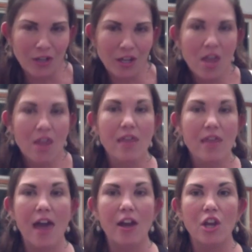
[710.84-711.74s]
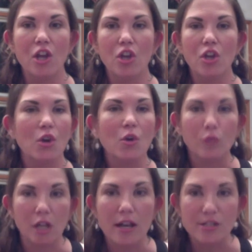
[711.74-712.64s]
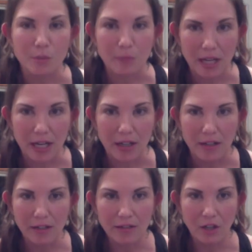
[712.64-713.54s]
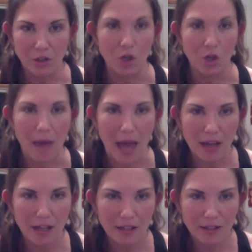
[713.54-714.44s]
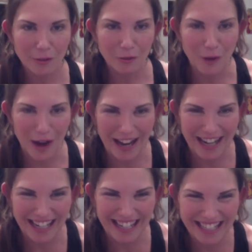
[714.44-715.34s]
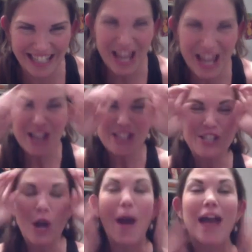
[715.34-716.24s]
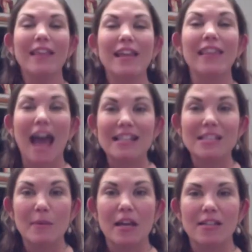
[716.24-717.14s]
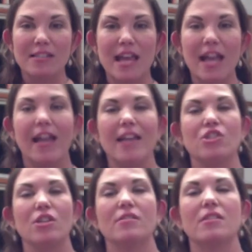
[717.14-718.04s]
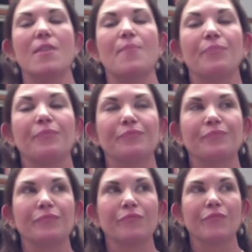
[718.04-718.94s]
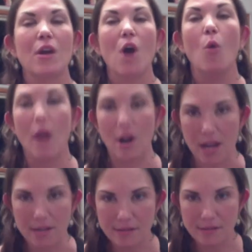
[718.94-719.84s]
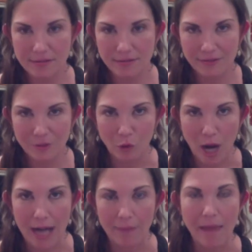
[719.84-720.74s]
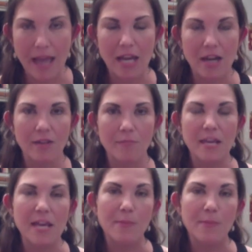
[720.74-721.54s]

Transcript: then you don't realize you're being a dirtbag, right? So I think that's the biggest thing is just awareness, right? Making people